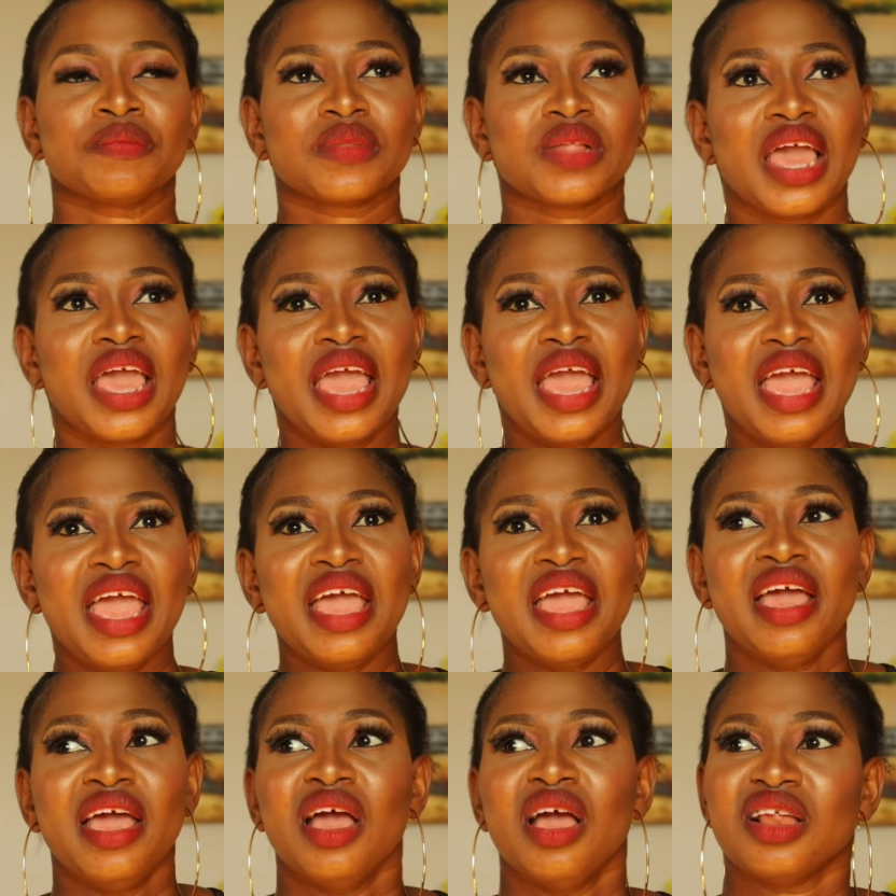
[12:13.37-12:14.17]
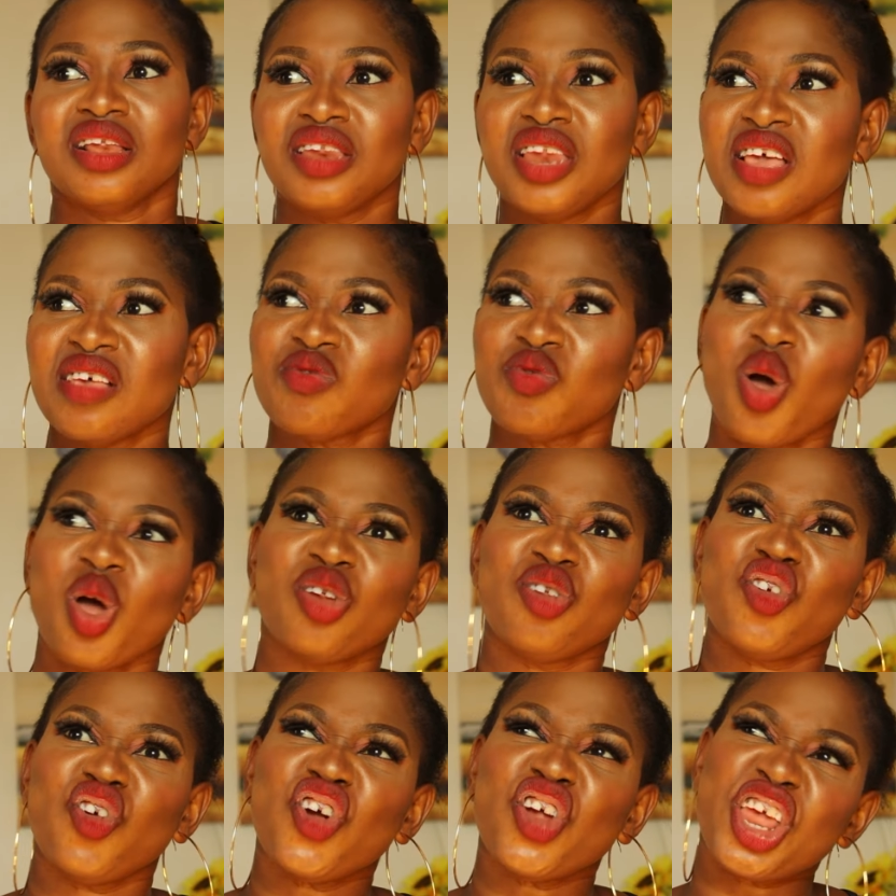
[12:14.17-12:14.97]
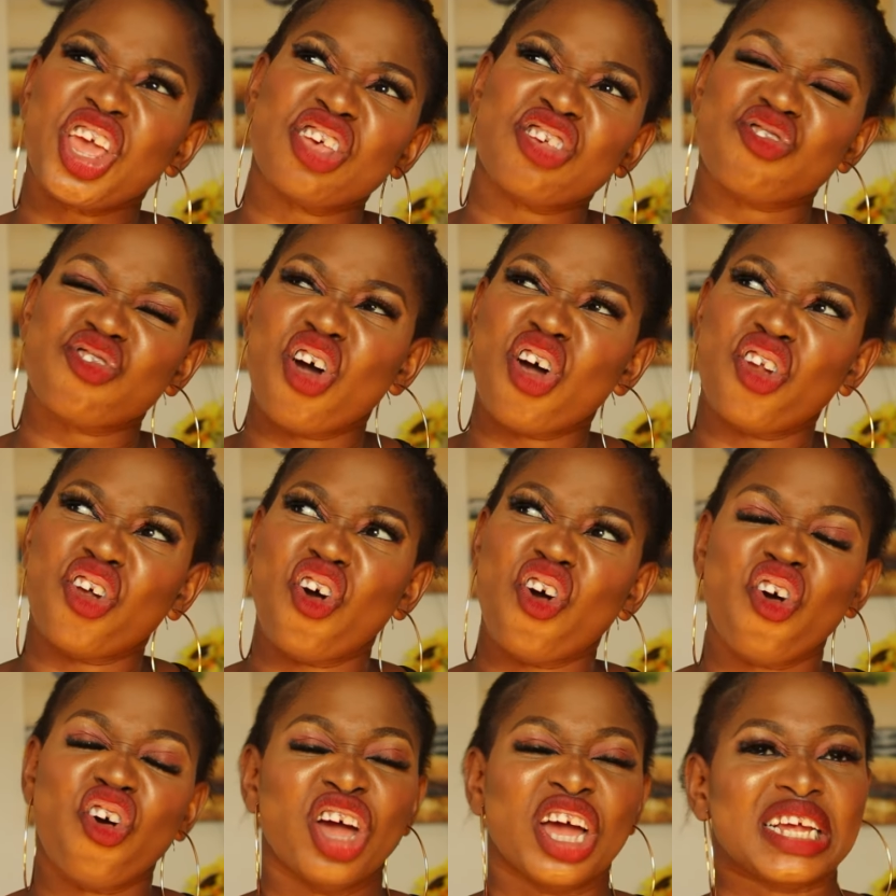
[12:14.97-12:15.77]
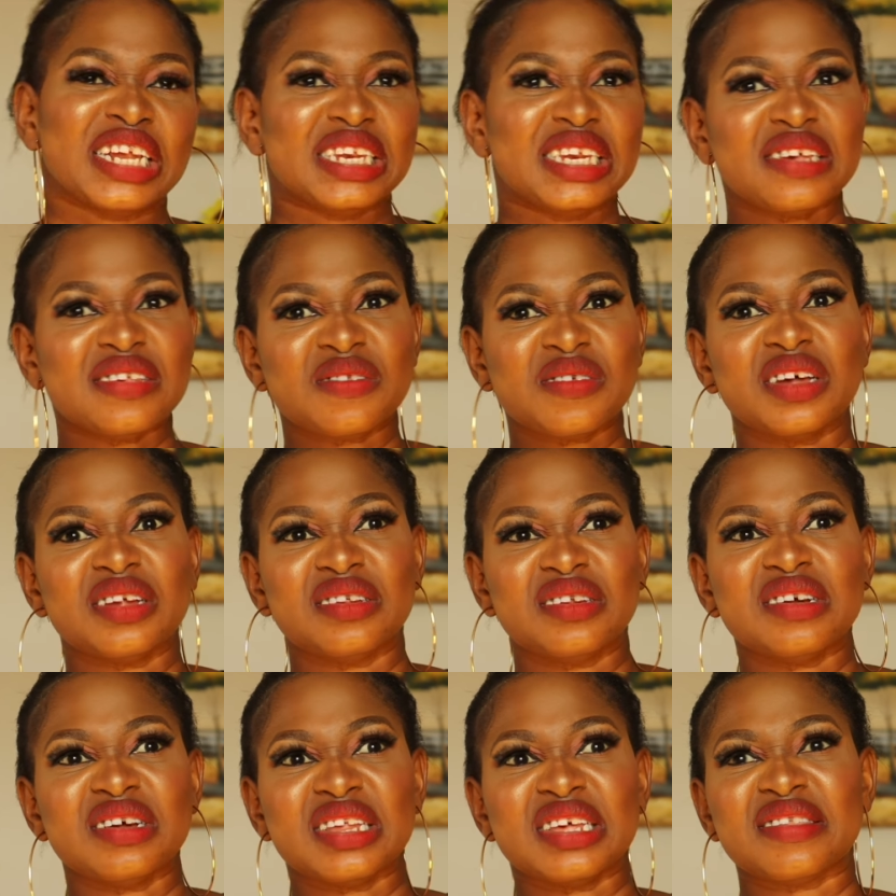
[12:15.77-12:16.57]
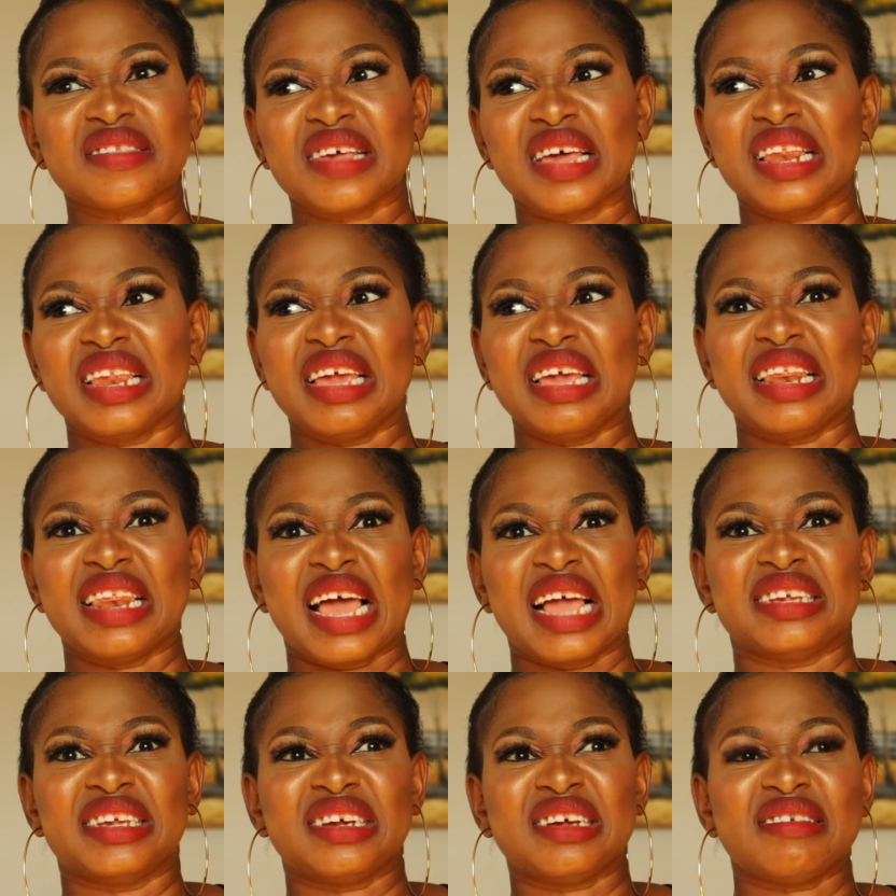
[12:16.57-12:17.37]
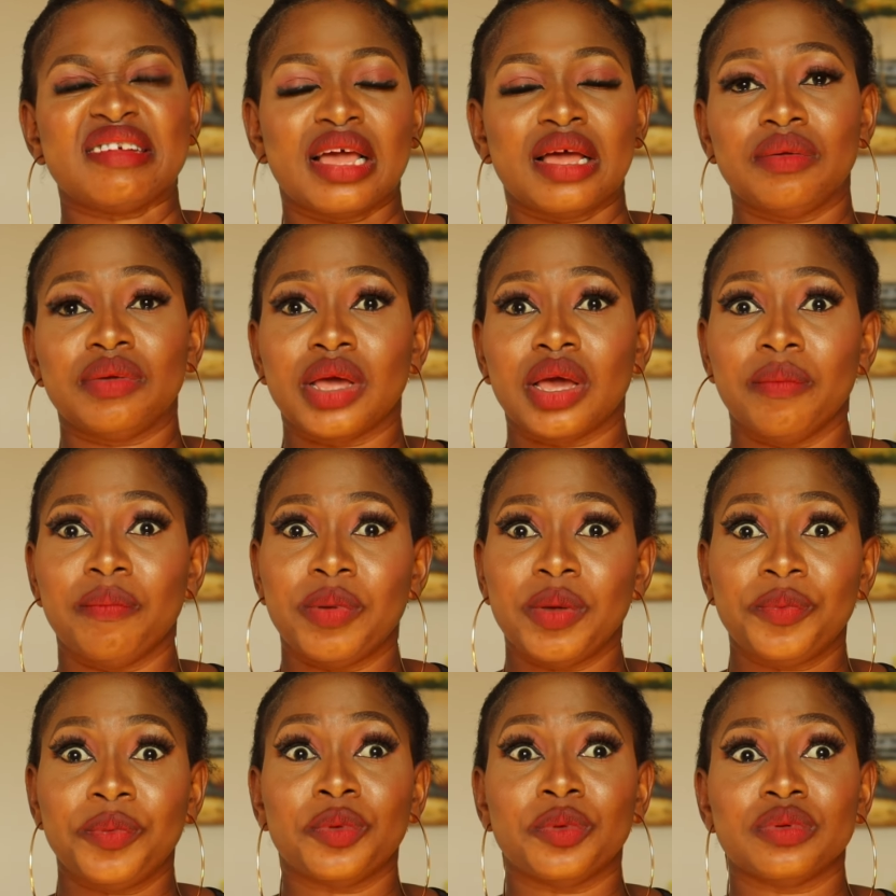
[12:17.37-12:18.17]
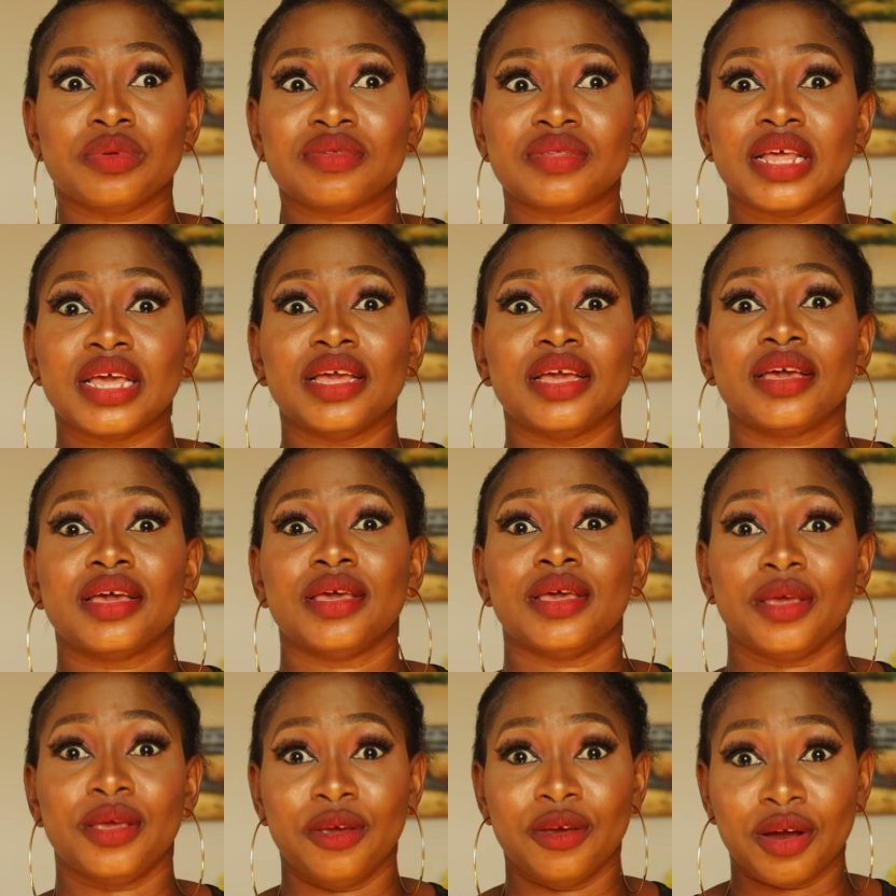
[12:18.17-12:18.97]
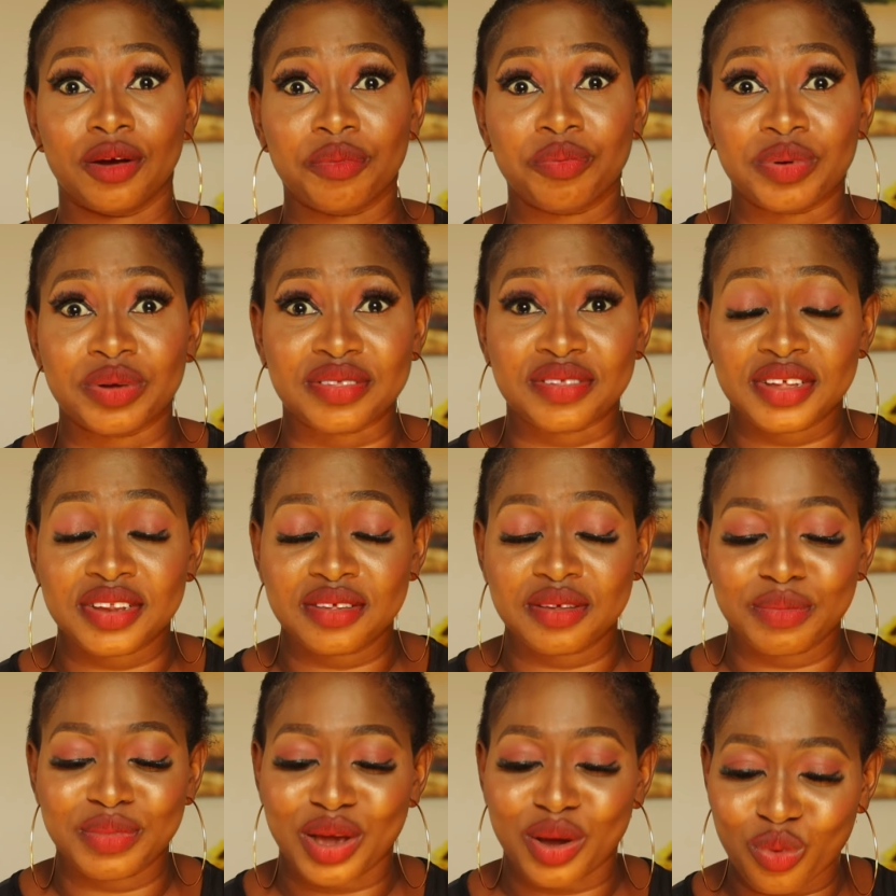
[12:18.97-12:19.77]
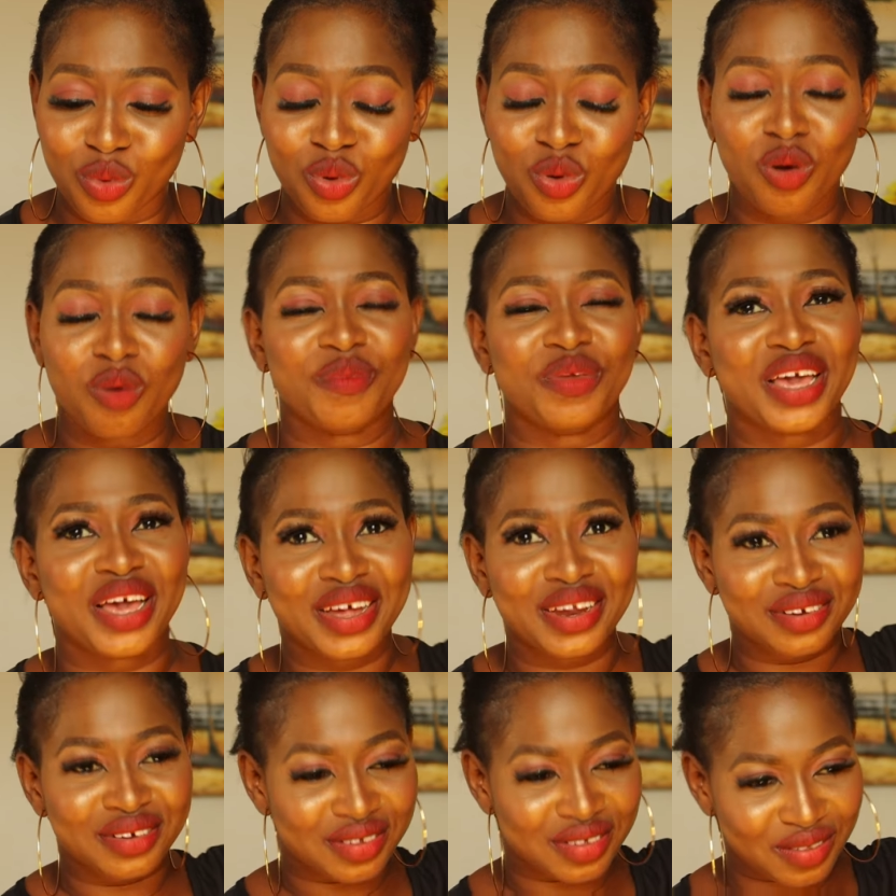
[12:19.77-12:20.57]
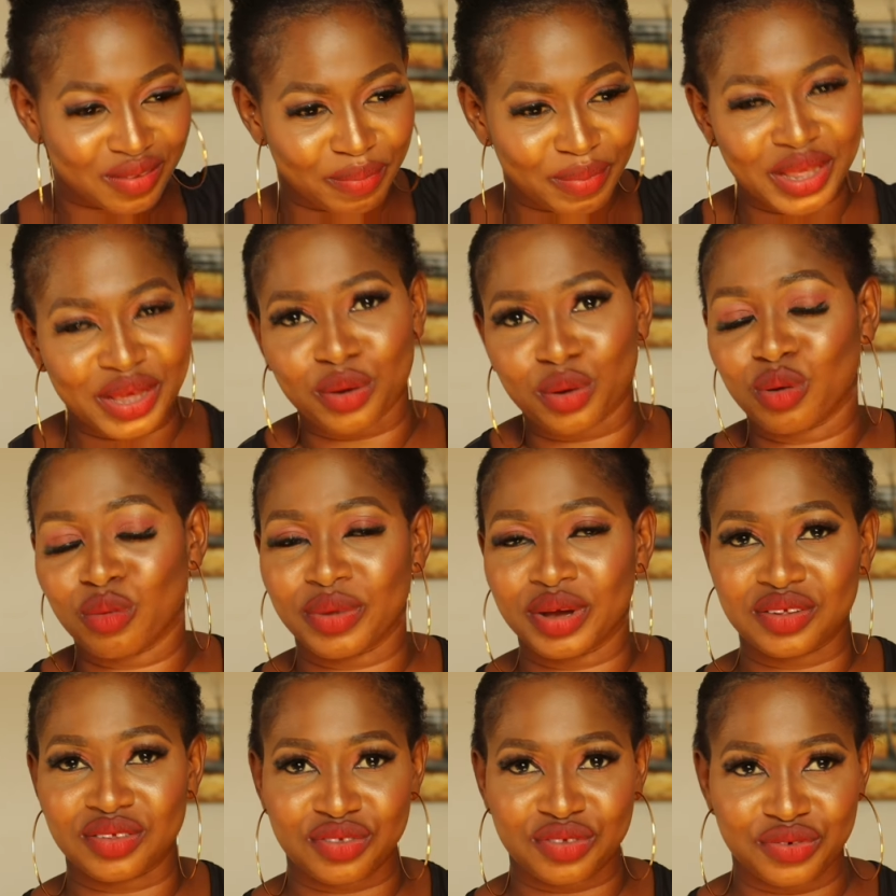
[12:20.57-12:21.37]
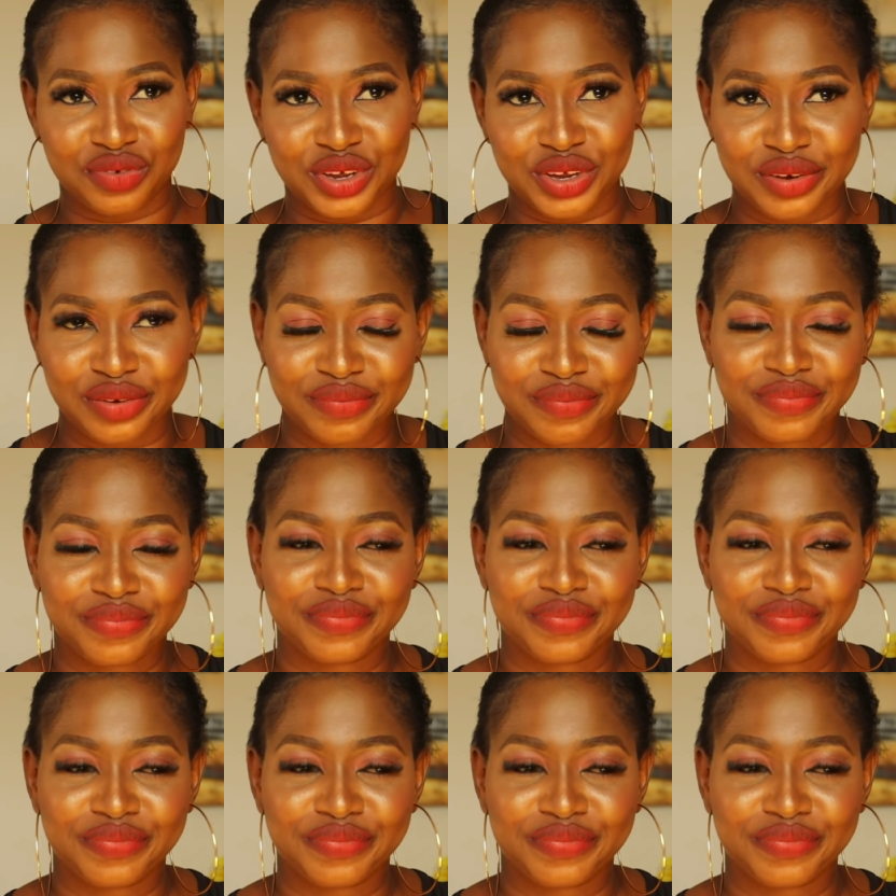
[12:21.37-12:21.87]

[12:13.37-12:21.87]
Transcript: Hey, this one do this one, oh, this one do this one in Nigeria. The people will think you are representing me. I will come here and display on my screen.